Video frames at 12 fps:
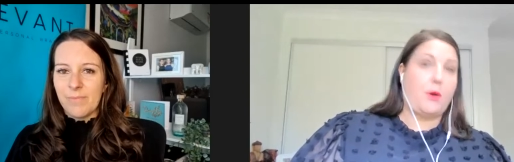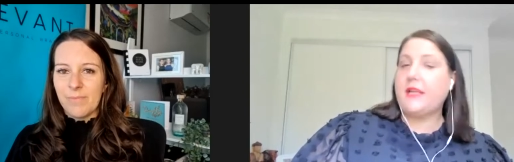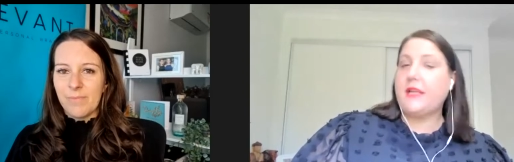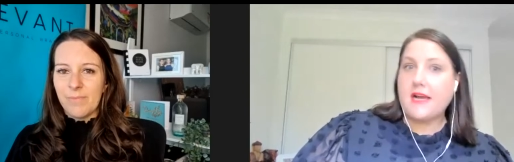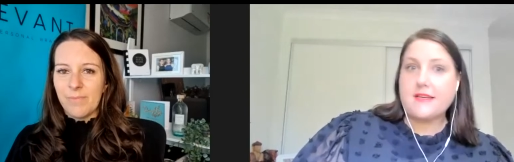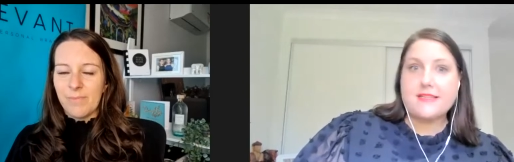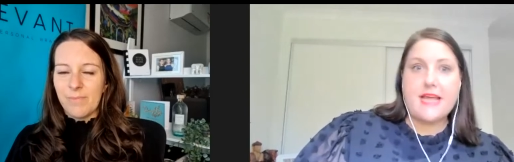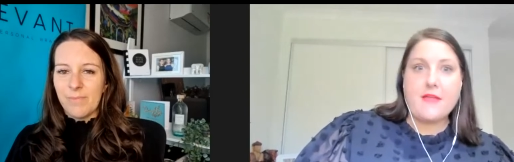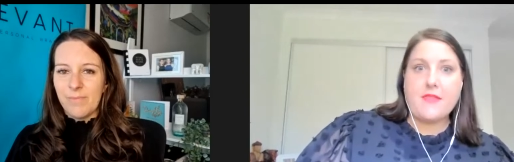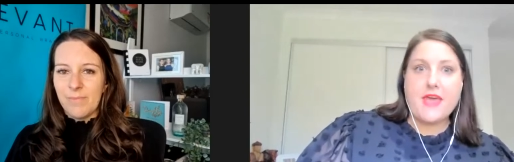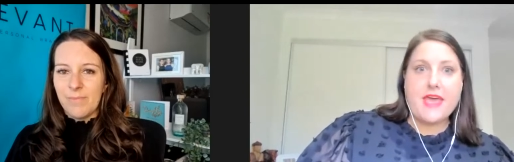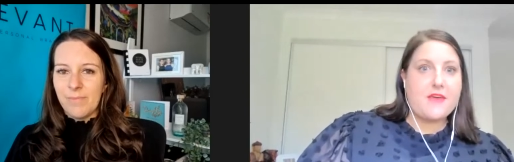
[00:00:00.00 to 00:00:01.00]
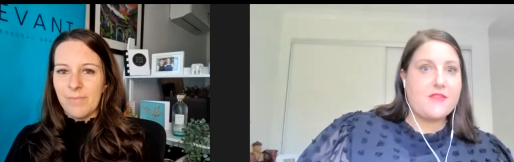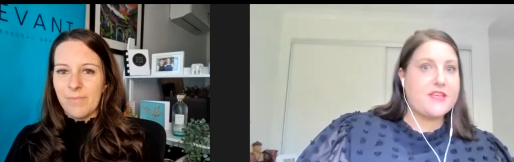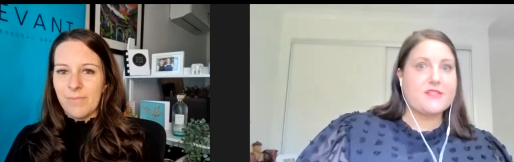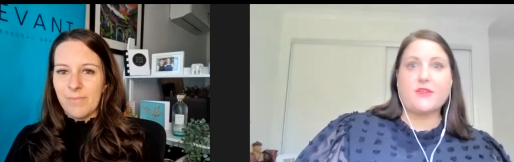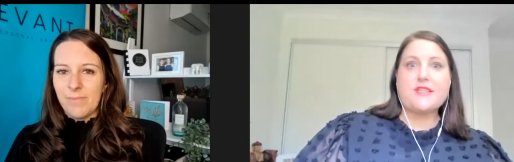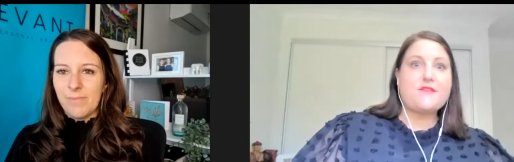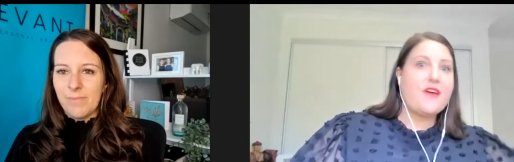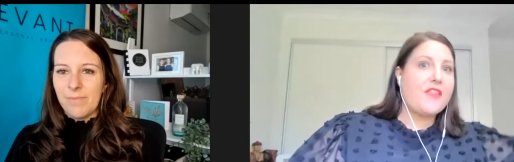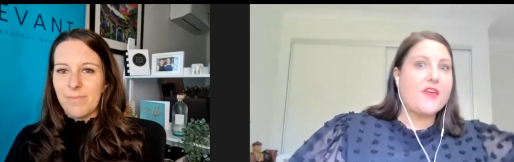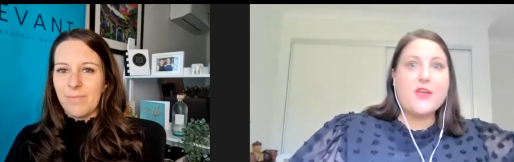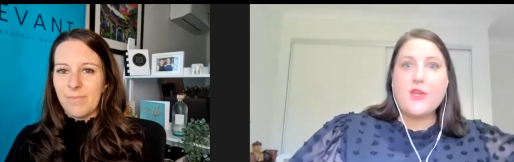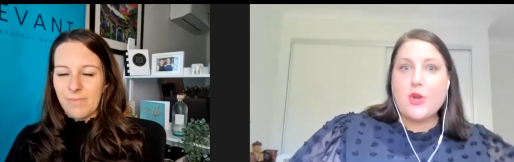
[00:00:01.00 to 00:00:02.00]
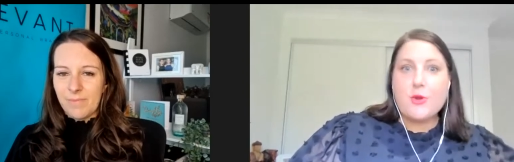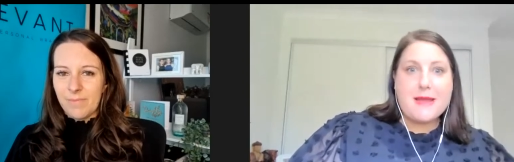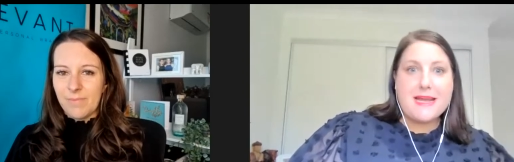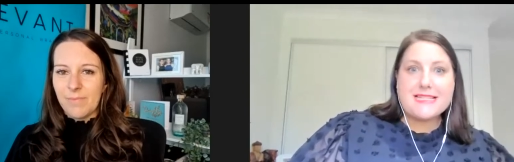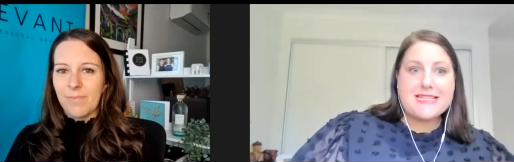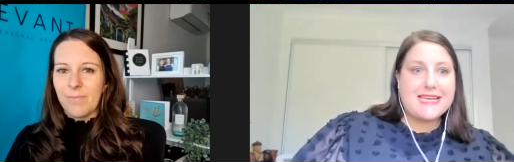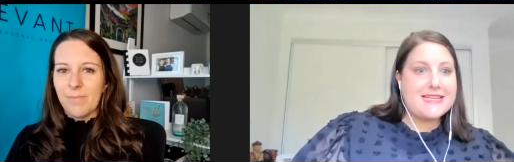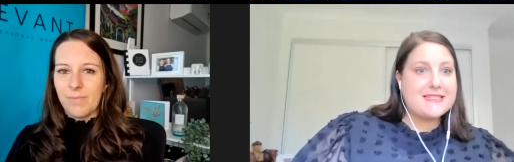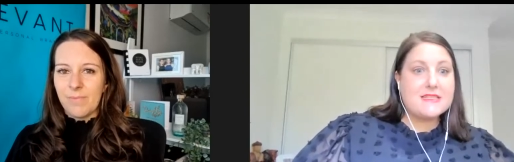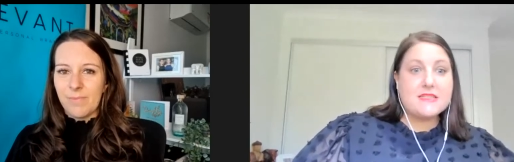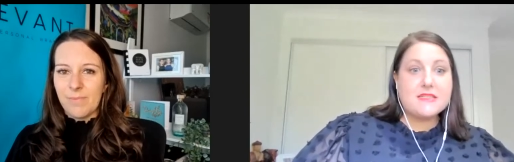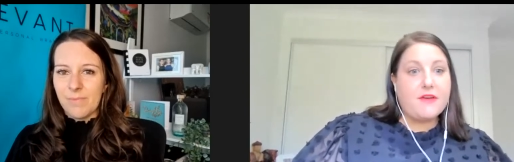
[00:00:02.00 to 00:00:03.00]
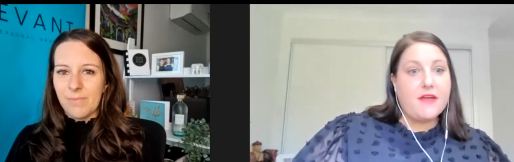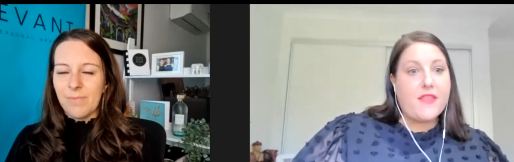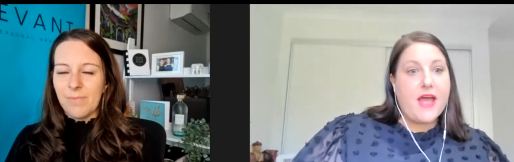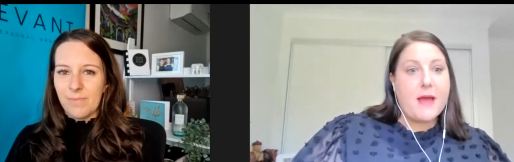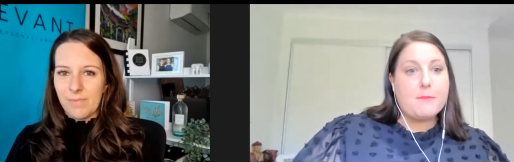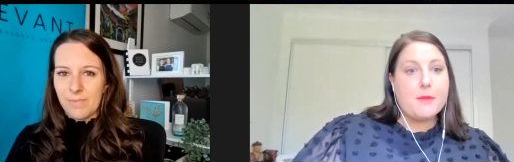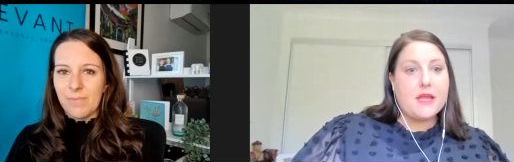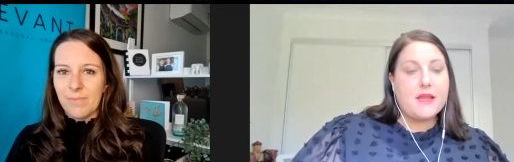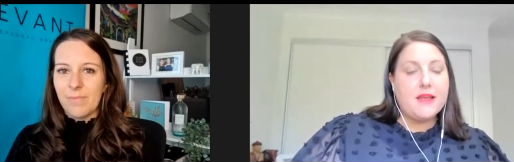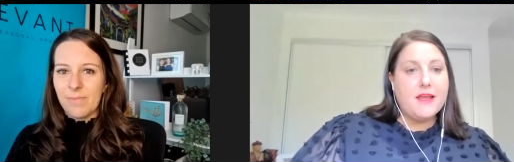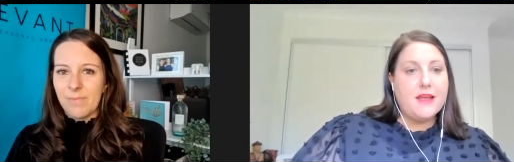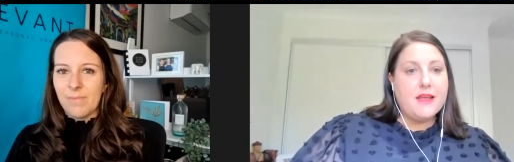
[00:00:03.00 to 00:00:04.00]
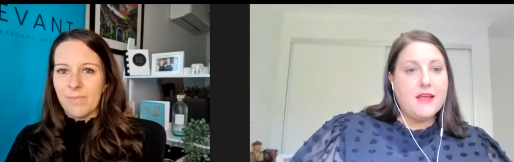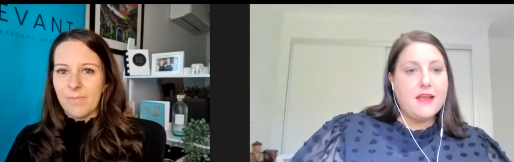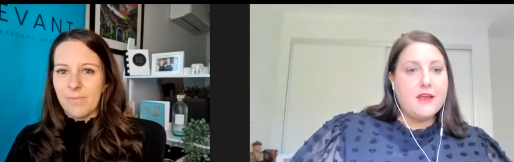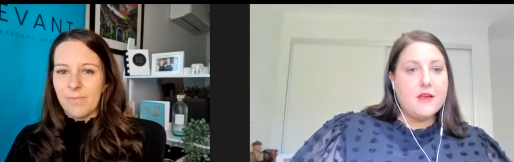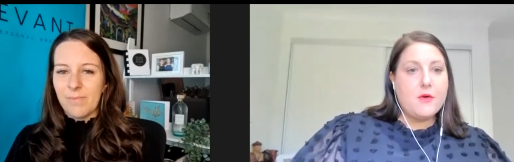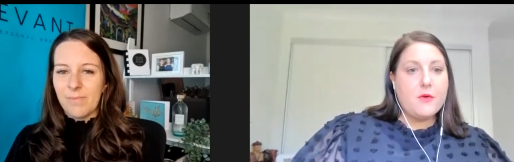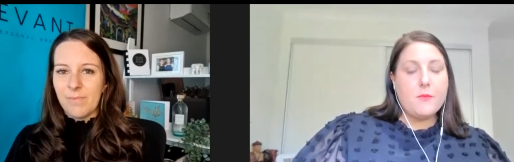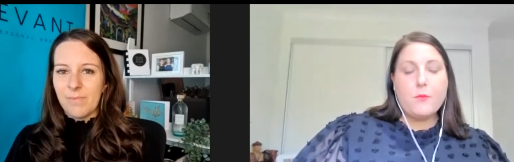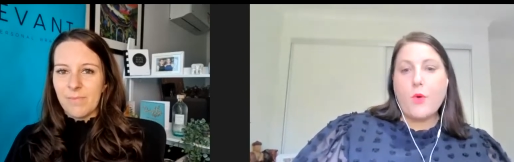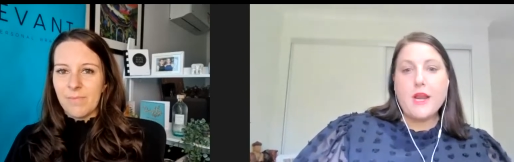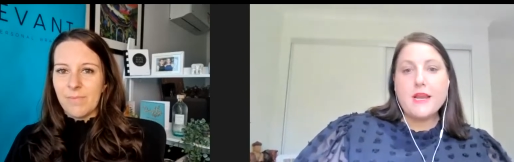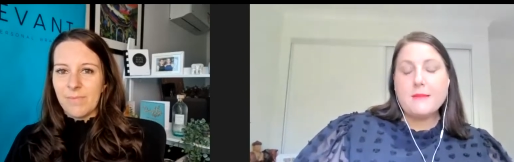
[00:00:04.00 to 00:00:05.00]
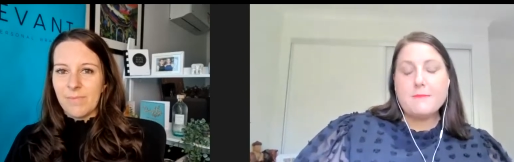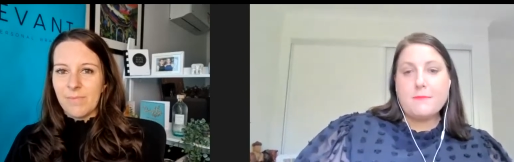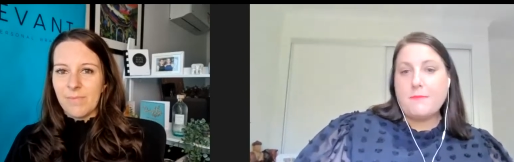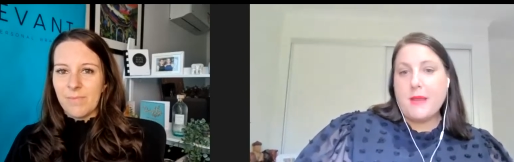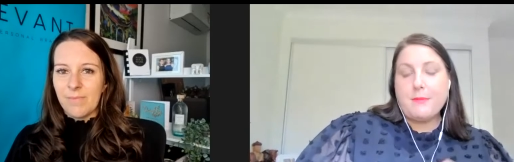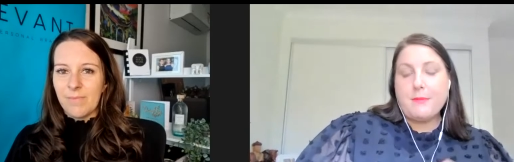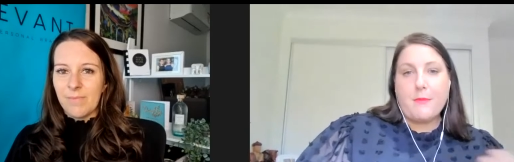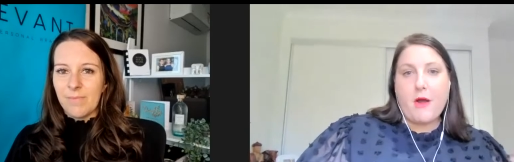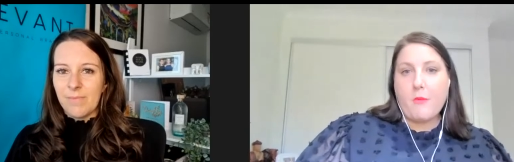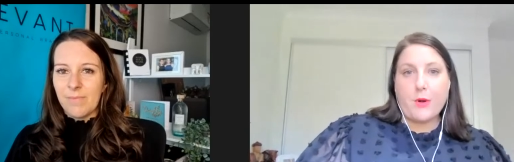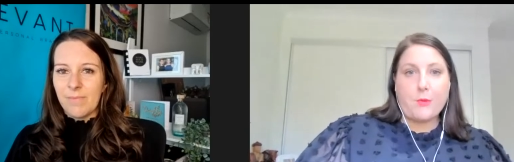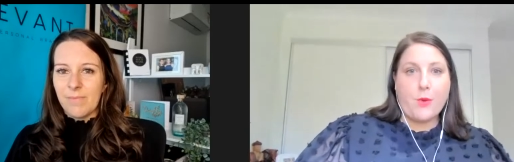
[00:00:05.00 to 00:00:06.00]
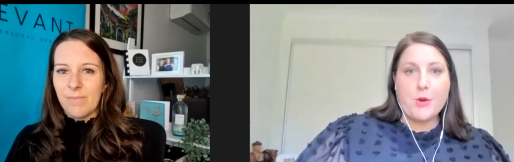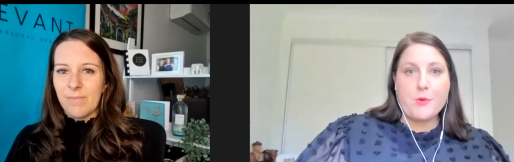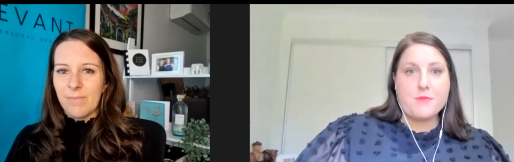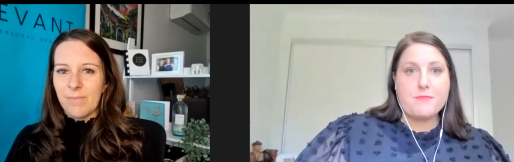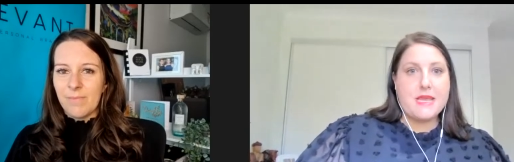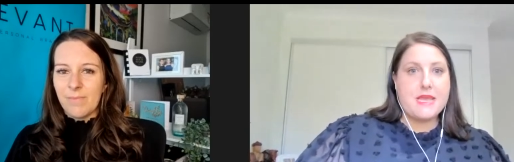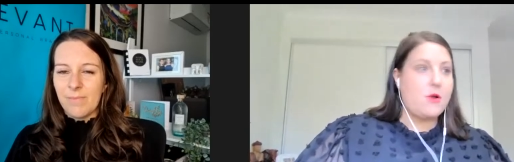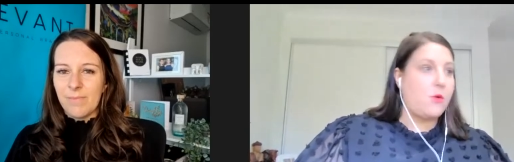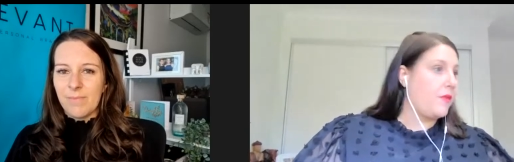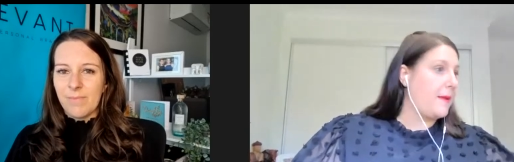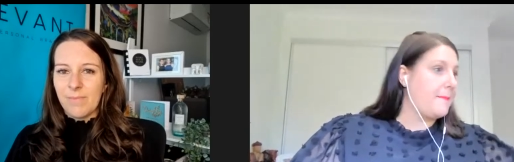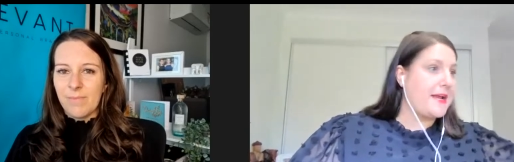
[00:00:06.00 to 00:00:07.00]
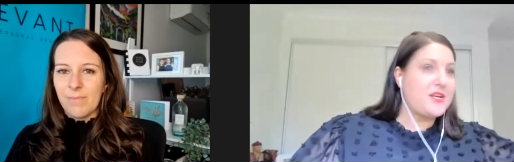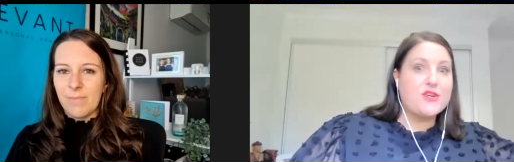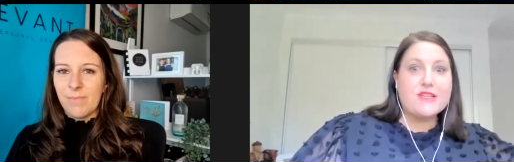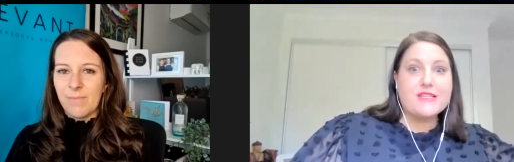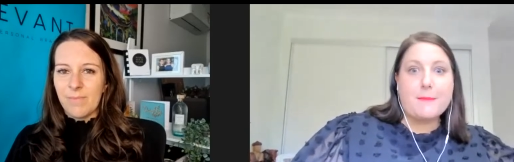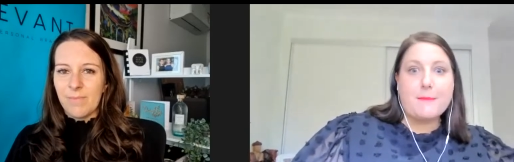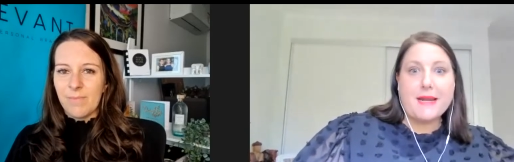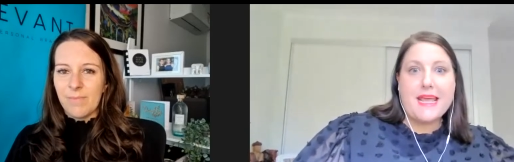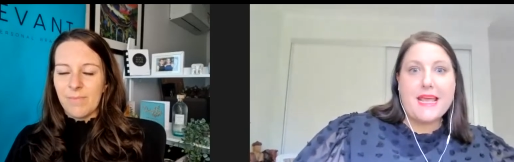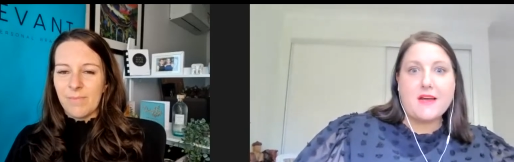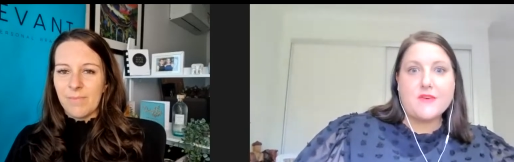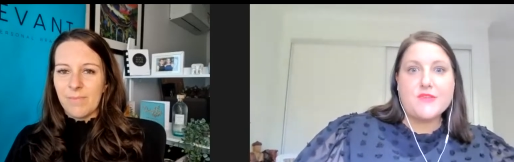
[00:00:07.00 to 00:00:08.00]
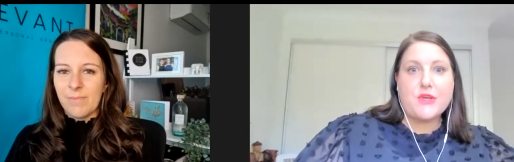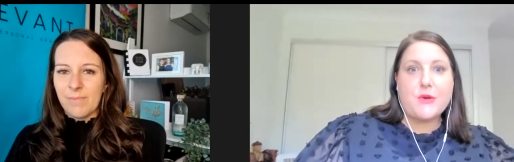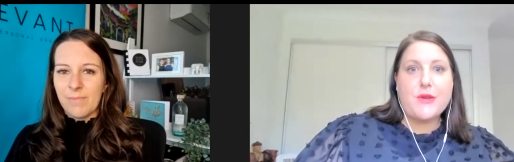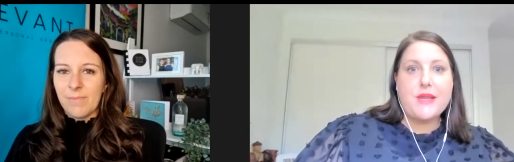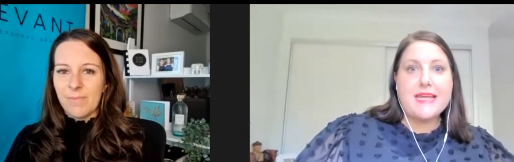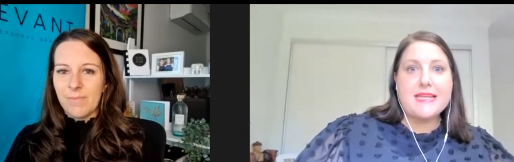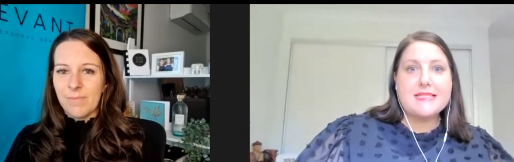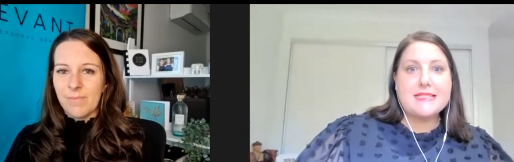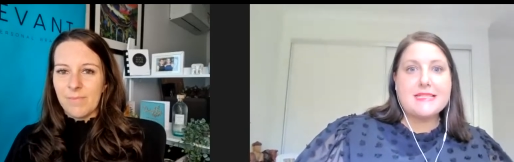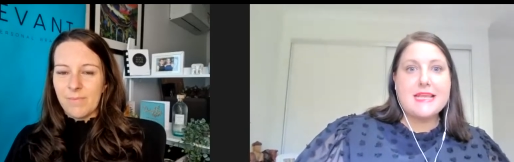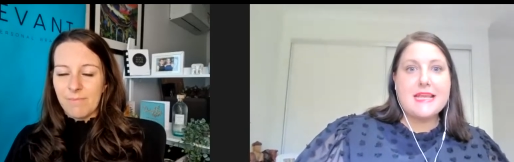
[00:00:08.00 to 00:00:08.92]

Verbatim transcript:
Speaker 1: podcasts out there, there's lots of other, you know, magazines and stuff like that. But what people might want to work with me or they may choose somebody else. So it's